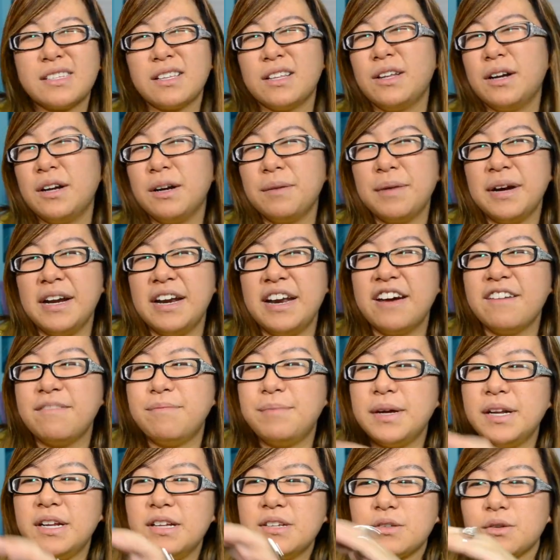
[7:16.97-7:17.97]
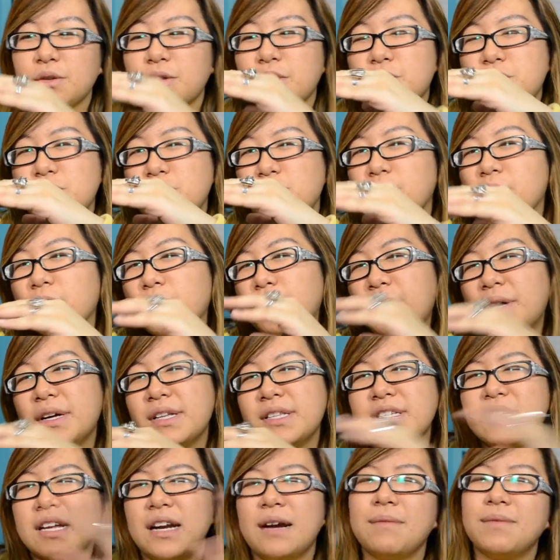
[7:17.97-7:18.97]
a lot of my Neff beanies are the shorter
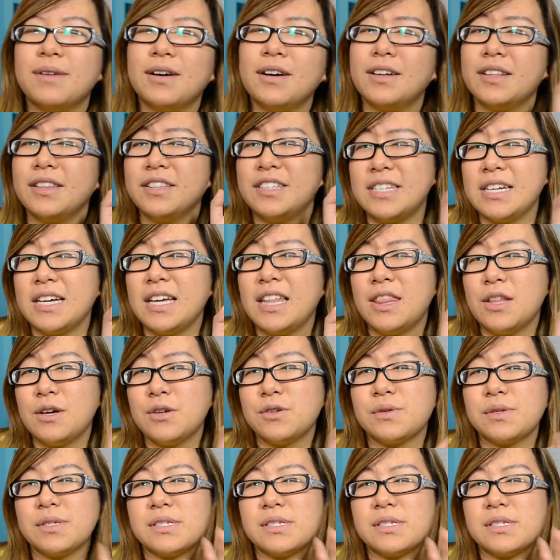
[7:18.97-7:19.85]
ones and I'm not digging those